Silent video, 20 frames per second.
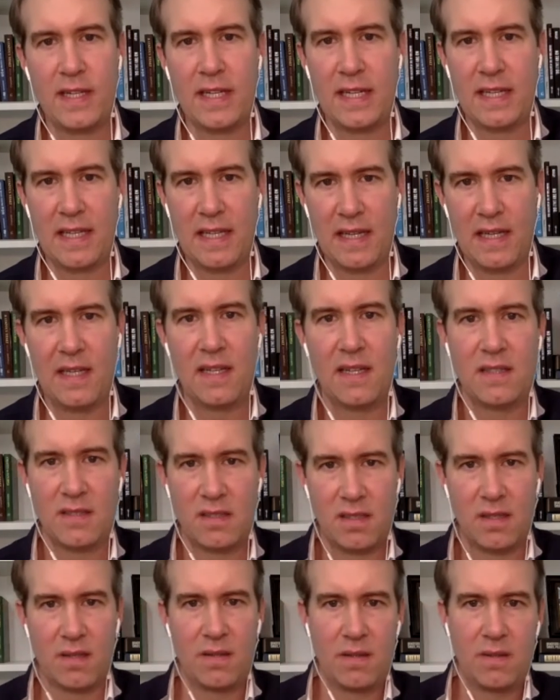to get in.
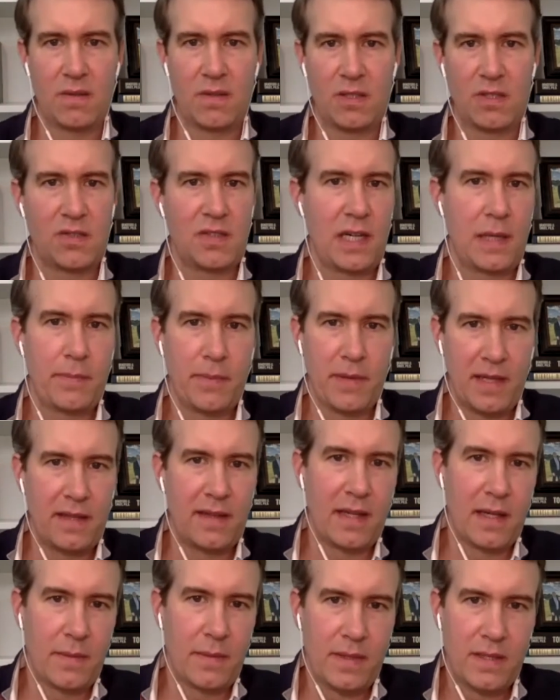So you extrapolate
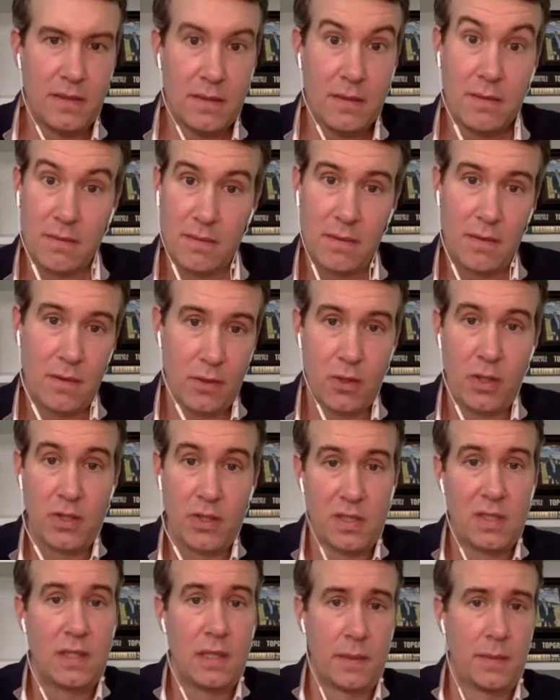that. I mean, you're
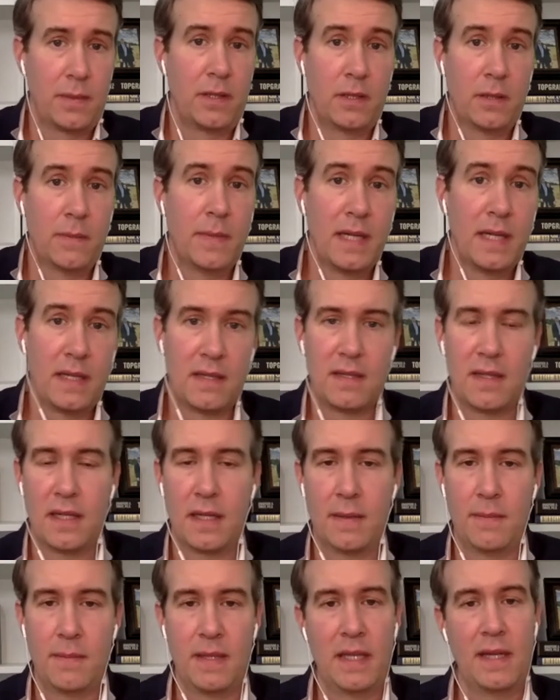close to doubling your money.
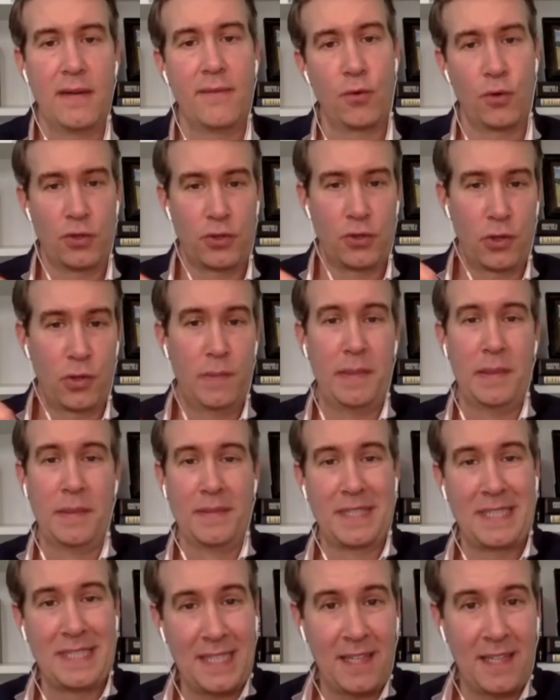And then of course you're going to be able
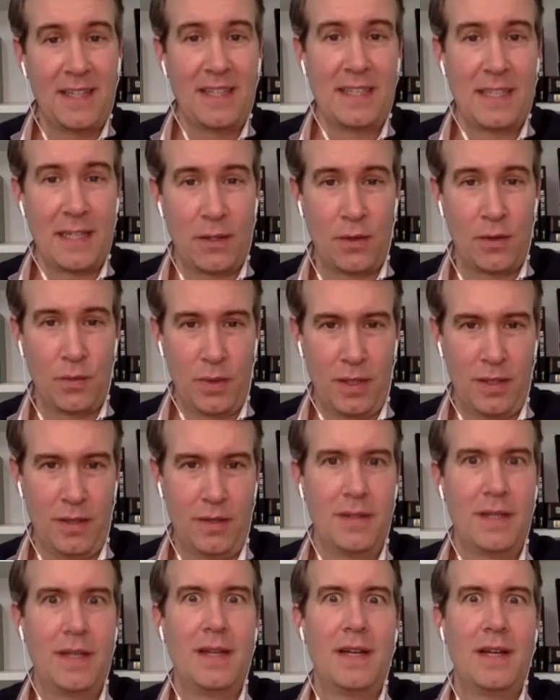to sell it down the
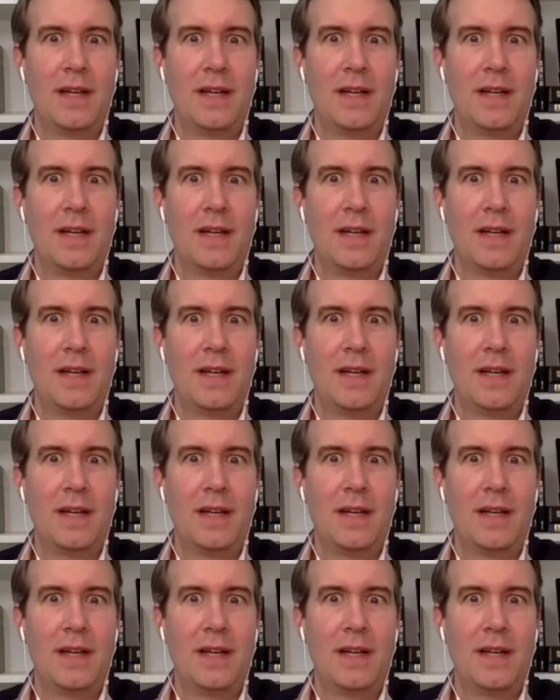road.